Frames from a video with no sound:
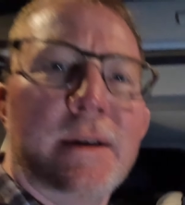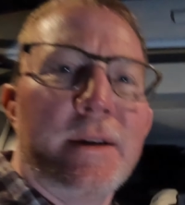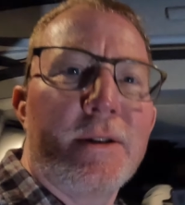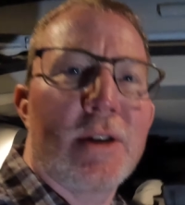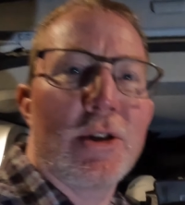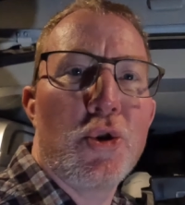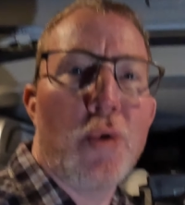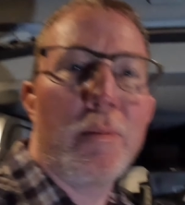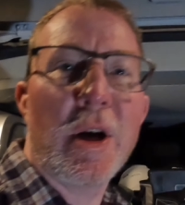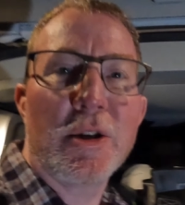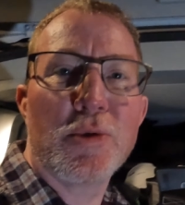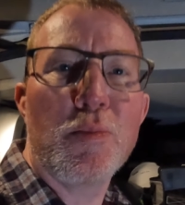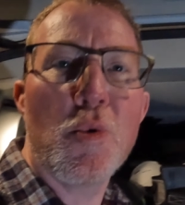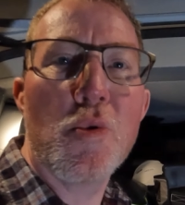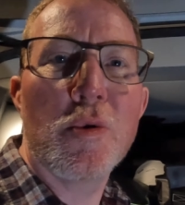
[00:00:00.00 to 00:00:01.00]
So there's not
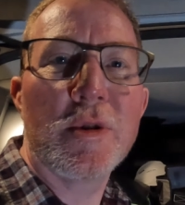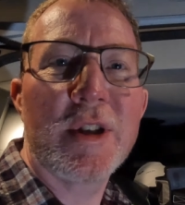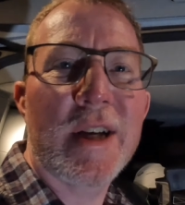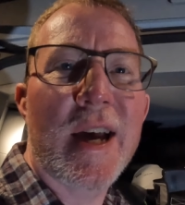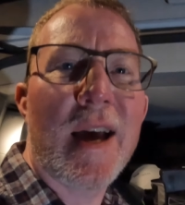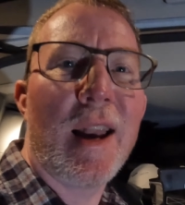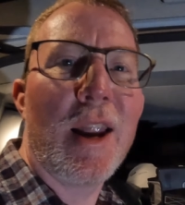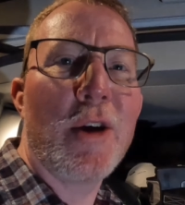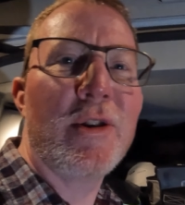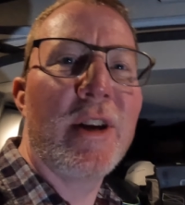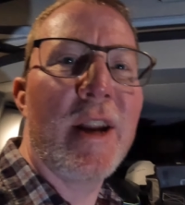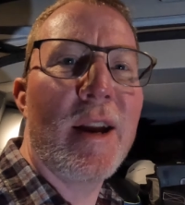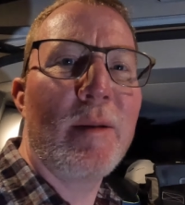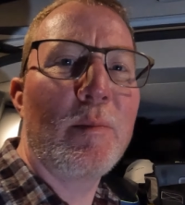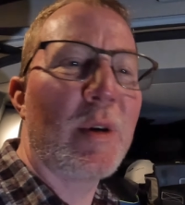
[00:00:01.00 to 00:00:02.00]
much more to get loaded
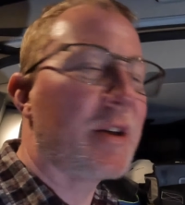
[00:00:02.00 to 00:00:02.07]
in,